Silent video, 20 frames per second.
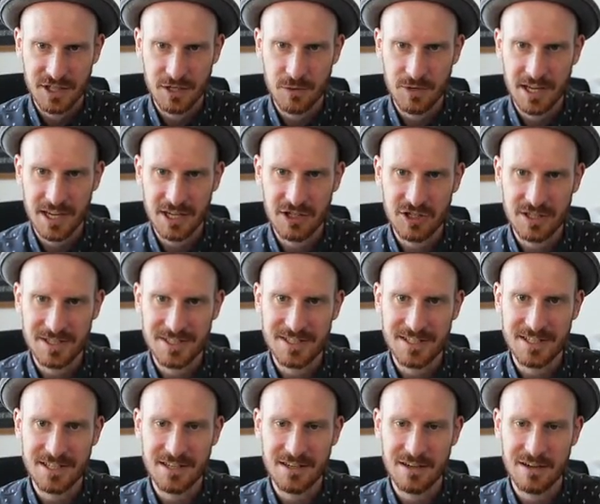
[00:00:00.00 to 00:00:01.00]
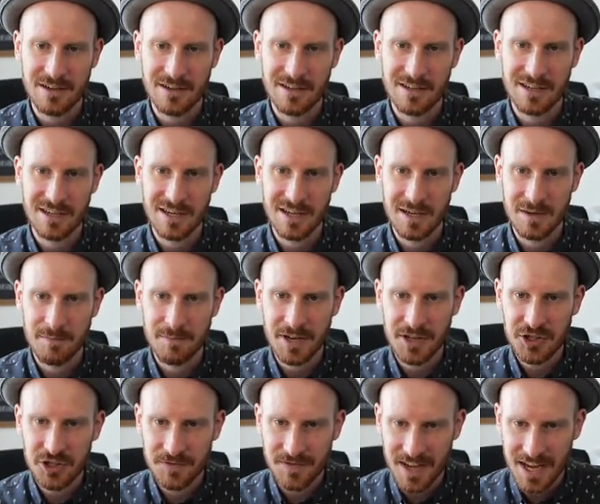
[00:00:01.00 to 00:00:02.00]
you will actually see a
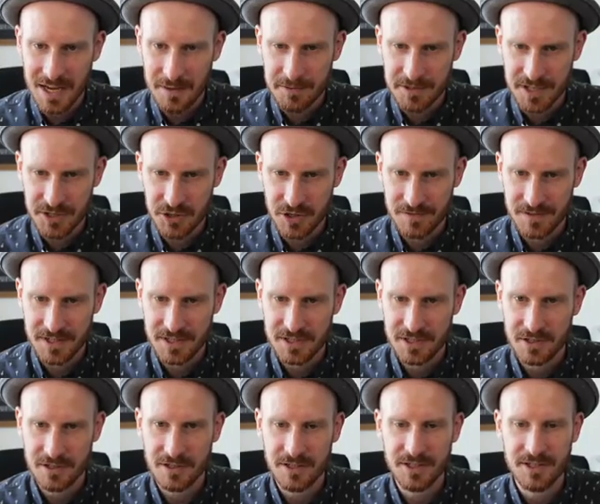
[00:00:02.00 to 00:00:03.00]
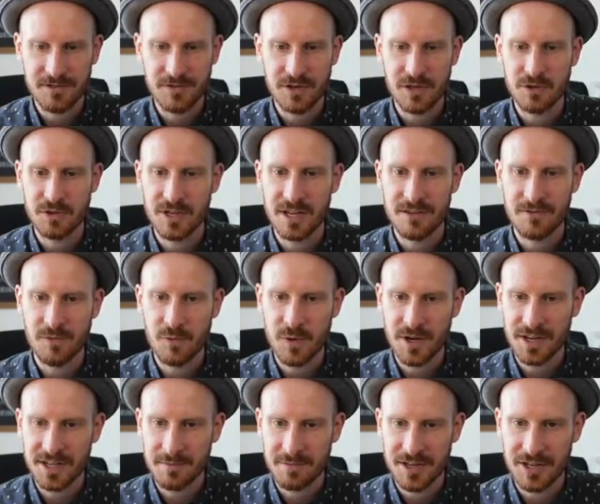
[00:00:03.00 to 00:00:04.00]
bunch of apps that you have installed. If you only have
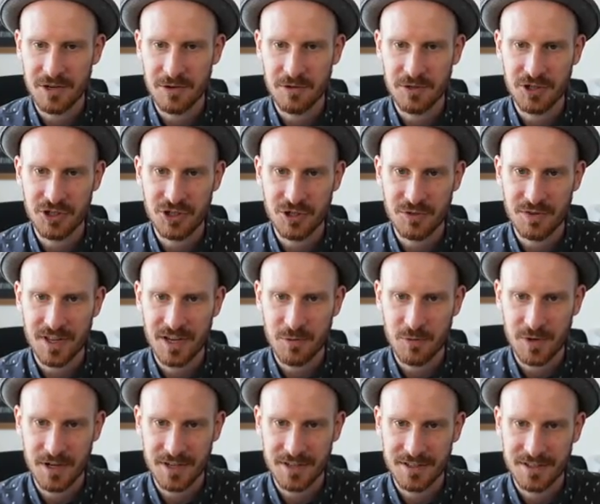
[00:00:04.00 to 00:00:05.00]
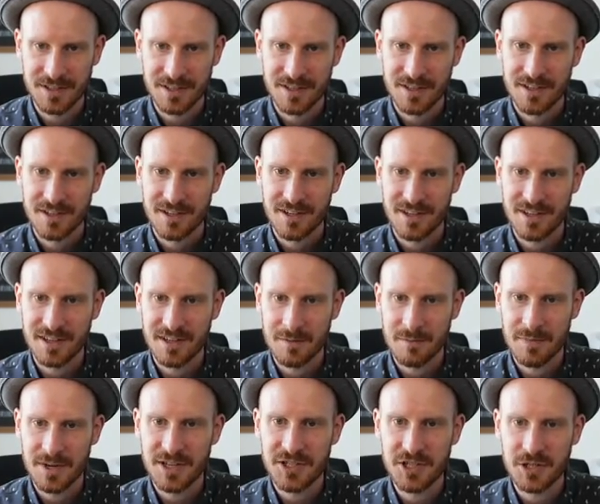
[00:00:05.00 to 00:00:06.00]
one, it might only show that one, uh,
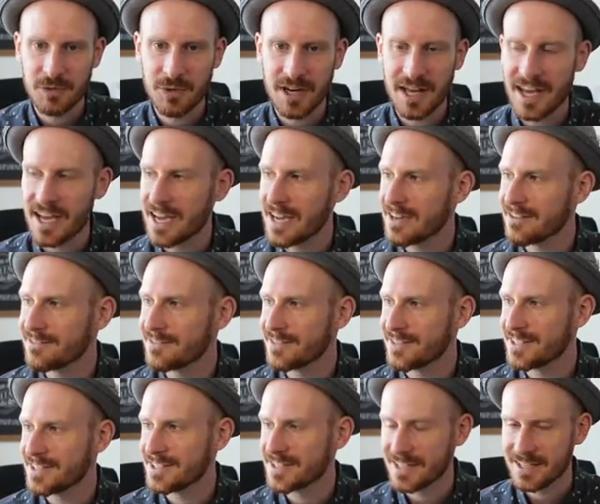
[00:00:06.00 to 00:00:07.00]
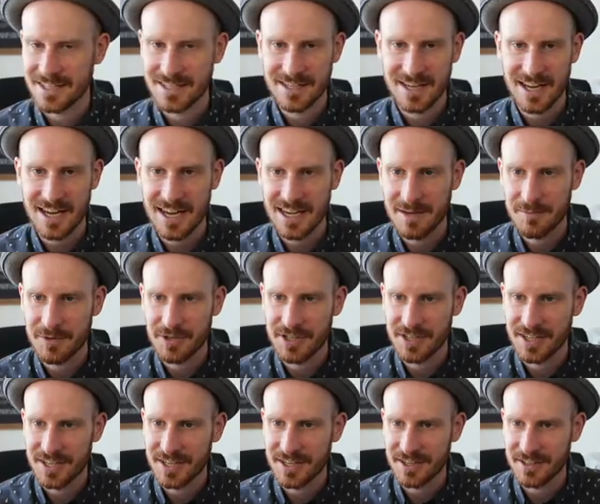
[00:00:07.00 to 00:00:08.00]
but you will have this timer
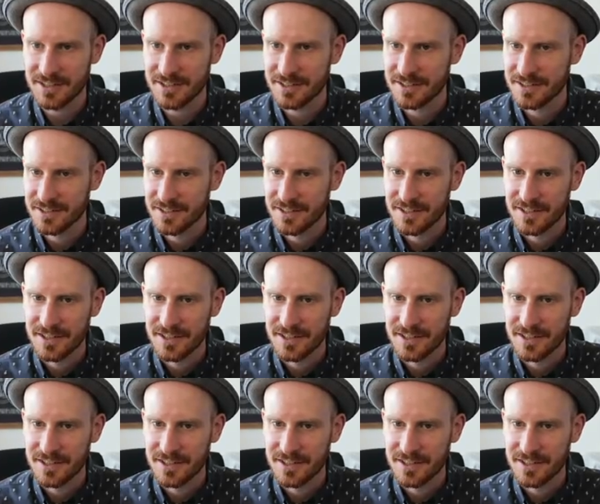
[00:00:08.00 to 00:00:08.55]
here.